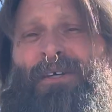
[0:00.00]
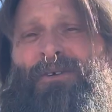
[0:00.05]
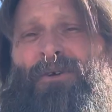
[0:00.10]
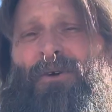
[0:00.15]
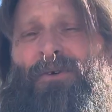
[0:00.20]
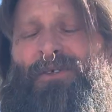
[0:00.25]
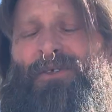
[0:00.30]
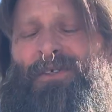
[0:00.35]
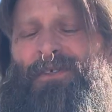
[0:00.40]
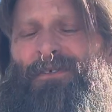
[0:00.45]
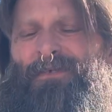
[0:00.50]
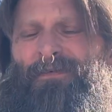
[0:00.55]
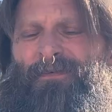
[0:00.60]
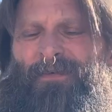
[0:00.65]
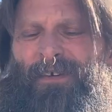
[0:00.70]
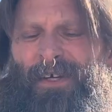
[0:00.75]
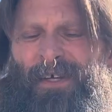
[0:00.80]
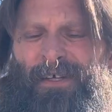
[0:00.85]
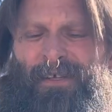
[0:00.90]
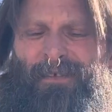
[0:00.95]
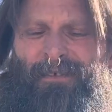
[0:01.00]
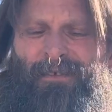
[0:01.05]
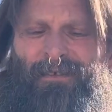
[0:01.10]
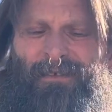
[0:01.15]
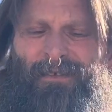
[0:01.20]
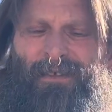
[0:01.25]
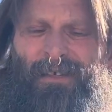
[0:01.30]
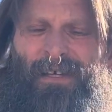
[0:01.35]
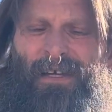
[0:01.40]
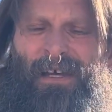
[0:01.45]
cold steel fan.
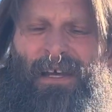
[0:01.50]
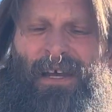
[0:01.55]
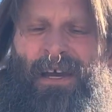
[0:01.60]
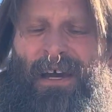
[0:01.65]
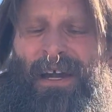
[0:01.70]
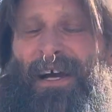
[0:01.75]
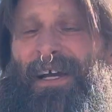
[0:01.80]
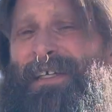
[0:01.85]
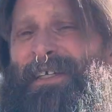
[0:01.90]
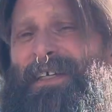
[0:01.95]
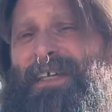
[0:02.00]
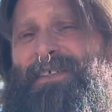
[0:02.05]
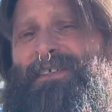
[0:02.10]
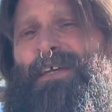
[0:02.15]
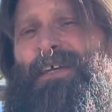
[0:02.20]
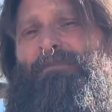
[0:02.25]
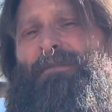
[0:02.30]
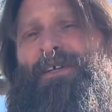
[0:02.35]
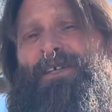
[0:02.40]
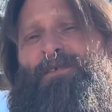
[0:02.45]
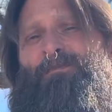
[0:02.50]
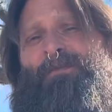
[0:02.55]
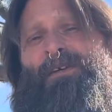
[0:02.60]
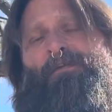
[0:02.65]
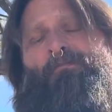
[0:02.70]
I guess that makes me a